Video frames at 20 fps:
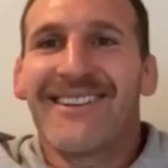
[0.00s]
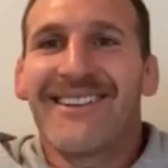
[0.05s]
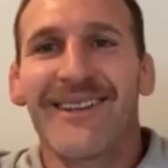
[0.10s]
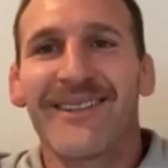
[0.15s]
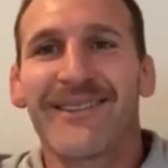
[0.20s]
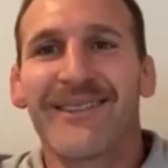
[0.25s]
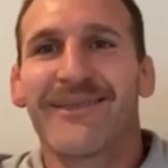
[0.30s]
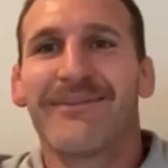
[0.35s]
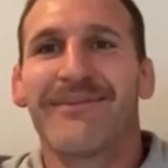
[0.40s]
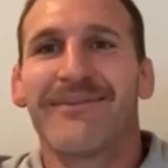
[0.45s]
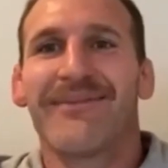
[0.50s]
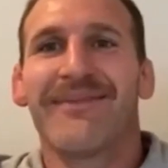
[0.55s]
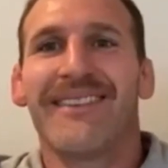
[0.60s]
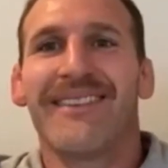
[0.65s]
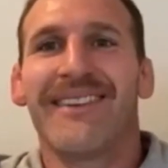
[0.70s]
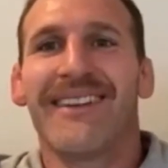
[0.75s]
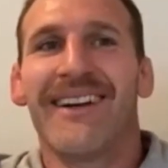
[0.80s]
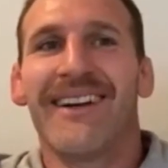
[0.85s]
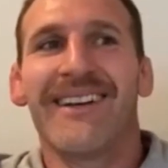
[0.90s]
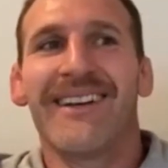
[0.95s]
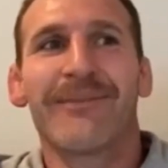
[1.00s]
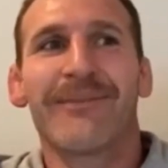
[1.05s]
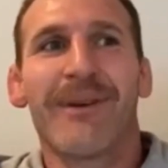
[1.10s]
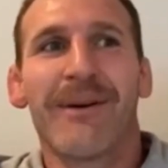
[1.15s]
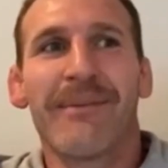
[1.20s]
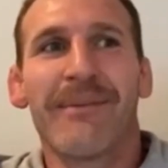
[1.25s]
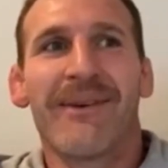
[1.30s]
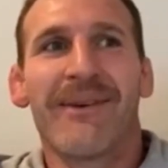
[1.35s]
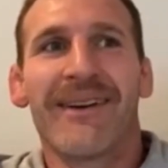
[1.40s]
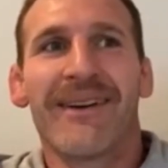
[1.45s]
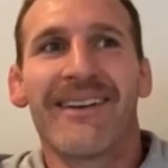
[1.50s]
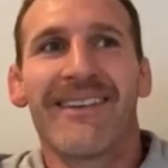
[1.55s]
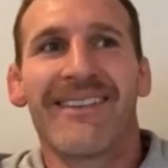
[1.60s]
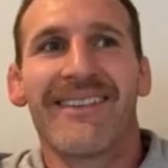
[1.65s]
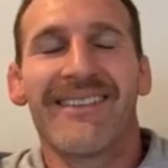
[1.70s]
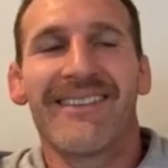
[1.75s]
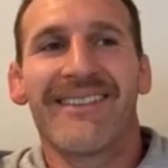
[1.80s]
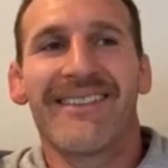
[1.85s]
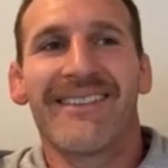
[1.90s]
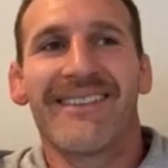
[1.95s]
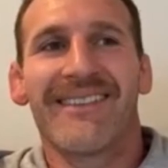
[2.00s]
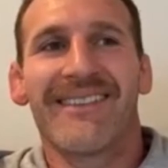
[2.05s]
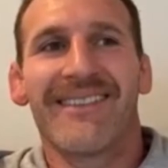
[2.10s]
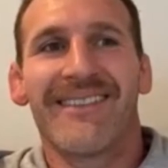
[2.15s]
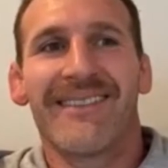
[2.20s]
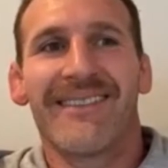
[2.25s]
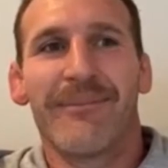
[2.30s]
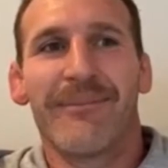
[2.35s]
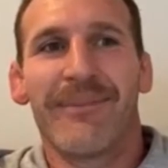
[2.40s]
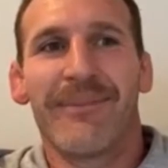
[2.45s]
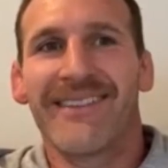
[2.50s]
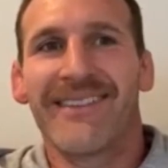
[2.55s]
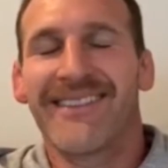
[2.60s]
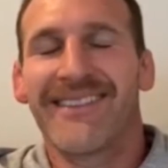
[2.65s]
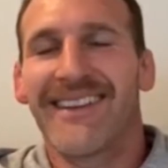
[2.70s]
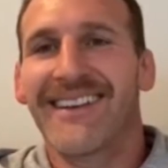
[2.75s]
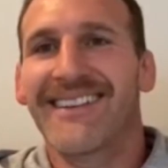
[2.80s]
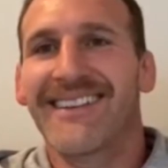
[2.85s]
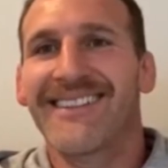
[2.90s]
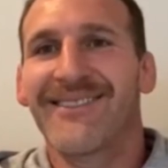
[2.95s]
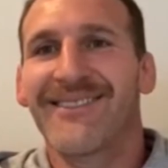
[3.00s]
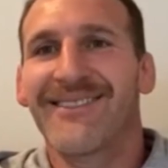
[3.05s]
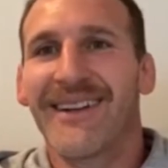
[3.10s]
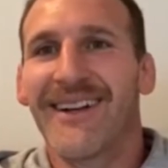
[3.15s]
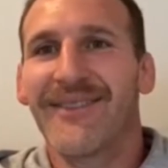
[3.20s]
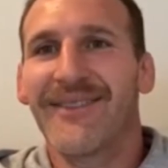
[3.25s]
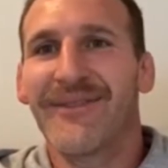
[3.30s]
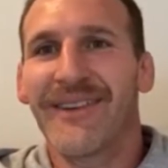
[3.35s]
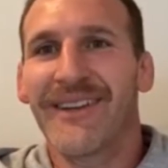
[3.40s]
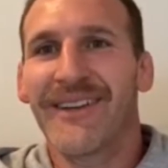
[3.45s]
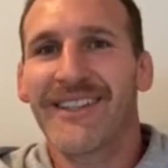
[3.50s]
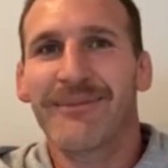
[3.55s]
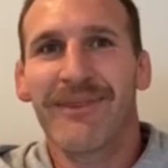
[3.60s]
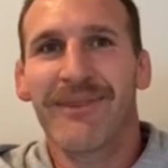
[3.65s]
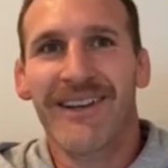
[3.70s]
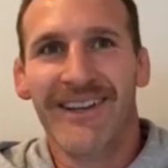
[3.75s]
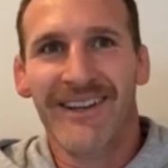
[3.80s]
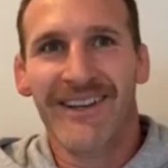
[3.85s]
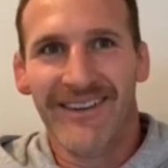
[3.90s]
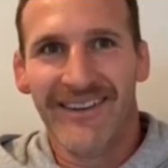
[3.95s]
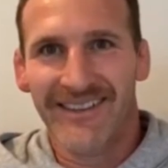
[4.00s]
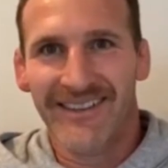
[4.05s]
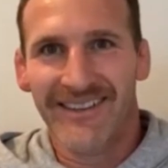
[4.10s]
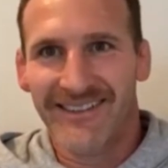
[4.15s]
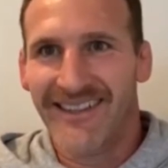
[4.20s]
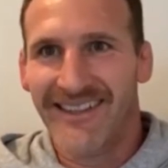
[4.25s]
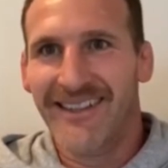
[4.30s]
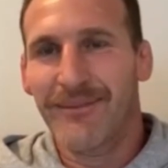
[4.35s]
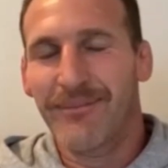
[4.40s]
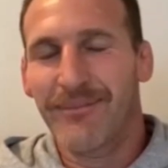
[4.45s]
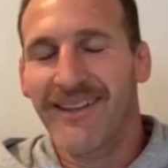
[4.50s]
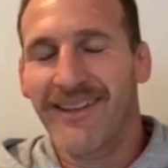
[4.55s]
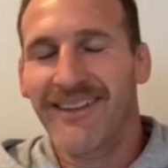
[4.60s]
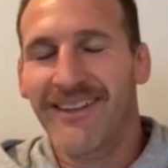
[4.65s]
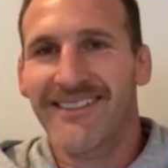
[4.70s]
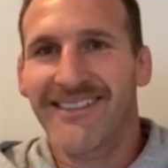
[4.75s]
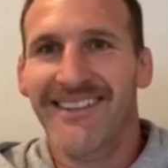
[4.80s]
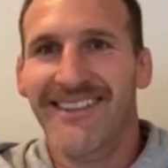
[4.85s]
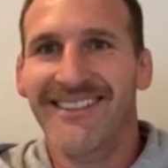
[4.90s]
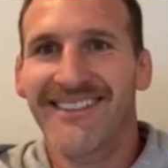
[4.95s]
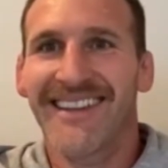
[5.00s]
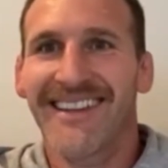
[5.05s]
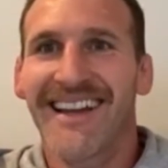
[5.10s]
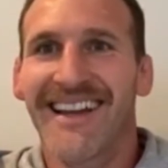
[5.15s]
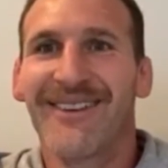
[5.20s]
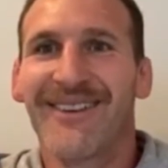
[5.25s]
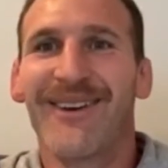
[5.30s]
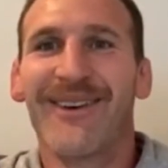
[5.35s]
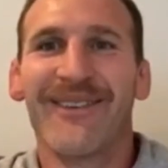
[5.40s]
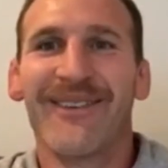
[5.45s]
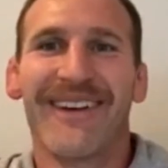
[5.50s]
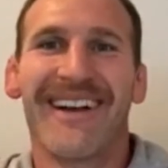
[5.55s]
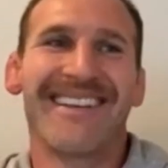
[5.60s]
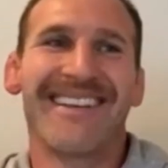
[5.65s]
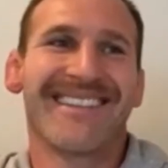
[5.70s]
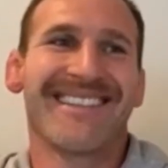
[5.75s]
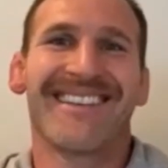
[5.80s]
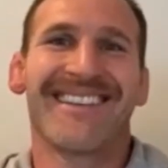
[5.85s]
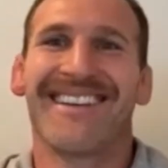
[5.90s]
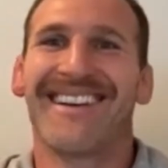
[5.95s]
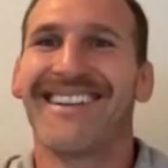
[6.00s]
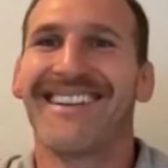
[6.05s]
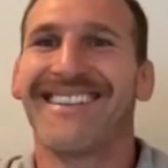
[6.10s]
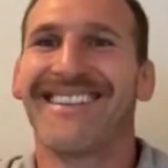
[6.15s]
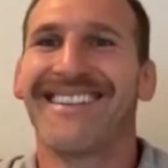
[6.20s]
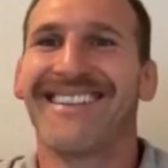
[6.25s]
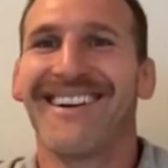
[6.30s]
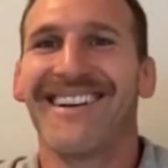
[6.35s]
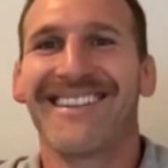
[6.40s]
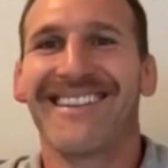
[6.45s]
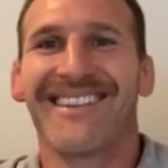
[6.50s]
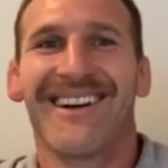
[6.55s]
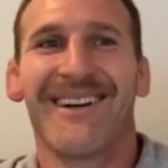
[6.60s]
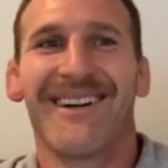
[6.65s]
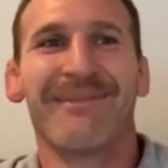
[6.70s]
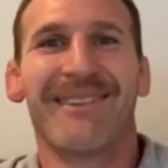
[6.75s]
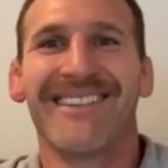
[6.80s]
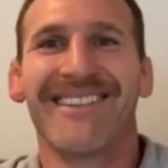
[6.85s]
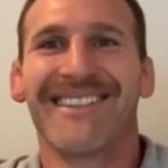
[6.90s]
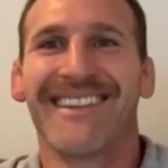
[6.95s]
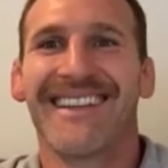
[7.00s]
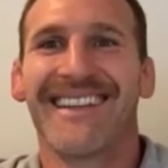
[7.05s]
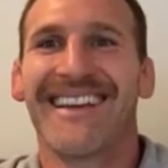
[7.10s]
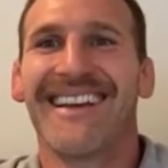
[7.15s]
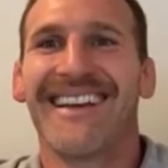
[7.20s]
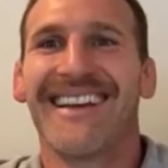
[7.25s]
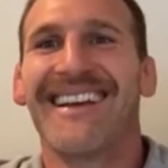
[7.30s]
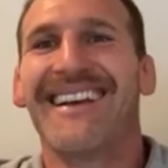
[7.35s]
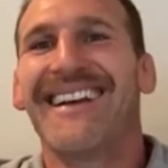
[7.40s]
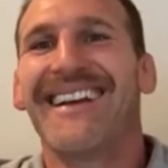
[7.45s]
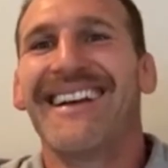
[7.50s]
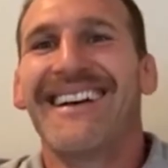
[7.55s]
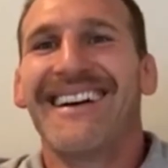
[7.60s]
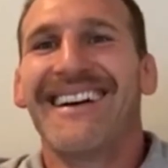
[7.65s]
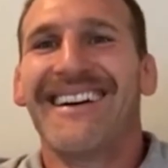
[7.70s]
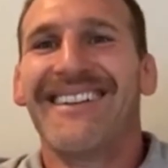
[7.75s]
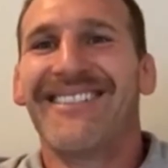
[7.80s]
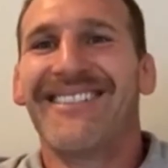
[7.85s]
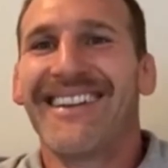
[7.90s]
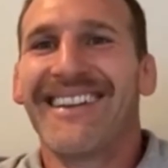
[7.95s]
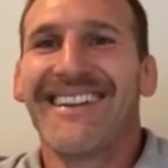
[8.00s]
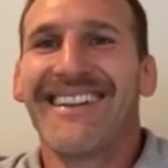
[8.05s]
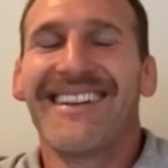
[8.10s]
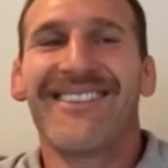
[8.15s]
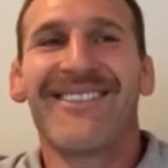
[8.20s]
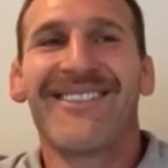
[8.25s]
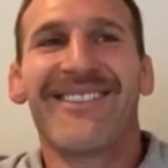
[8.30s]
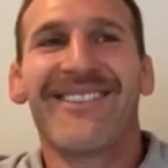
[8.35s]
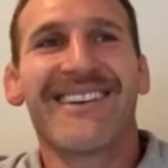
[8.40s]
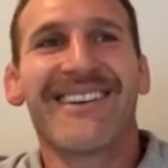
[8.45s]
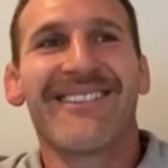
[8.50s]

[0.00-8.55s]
I was. It's probably one of the best things when I finished my career is that the Bledisloe stayed with us the entire time I was there. I really didn't want to